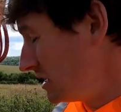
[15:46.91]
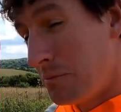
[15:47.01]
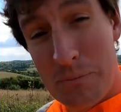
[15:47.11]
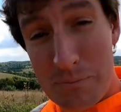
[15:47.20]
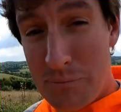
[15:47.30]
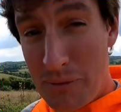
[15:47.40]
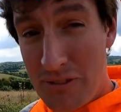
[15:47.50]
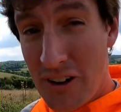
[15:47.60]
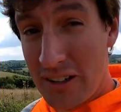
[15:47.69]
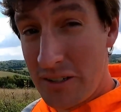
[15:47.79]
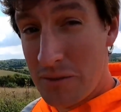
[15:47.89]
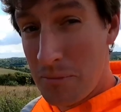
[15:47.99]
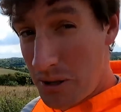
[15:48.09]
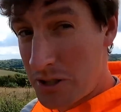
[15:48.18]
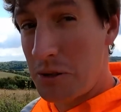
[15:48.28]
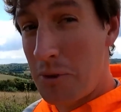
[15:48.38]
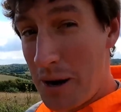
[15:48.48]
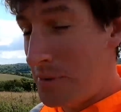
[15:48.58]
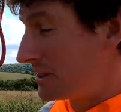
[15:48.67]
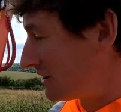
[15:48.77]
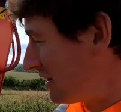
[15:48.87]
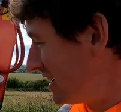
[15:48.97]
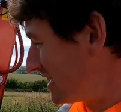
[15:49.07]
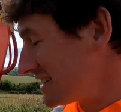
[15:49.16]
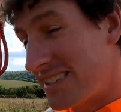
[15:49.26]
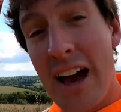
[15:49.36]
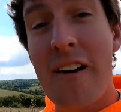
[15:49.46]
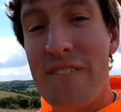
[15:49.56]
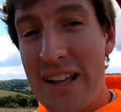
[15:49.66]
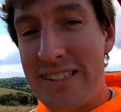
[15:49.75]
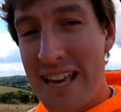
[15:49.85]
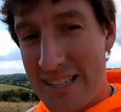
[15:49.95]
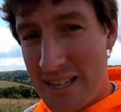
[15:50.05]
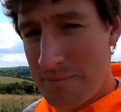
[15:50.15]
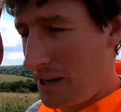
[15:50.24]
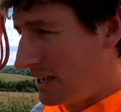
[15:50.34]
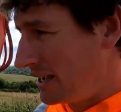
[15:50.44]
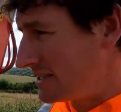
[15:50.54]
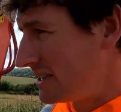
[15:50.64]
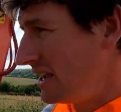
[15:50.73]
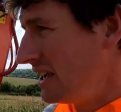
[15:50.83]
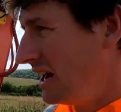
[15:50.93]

You'll probably find you do most of the work with the grader because they are fantastic buckets,